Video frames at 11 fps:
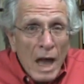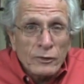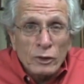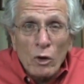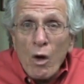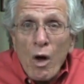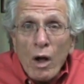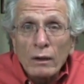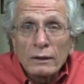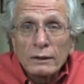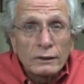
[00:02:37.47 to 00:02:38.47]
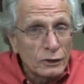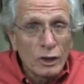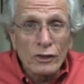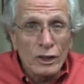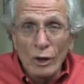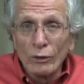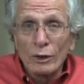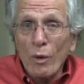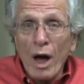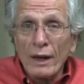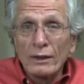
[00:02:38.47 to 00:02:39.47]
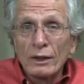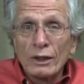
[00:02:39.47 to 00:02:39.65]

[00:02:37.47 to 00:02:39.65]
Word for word: After all, you're the only one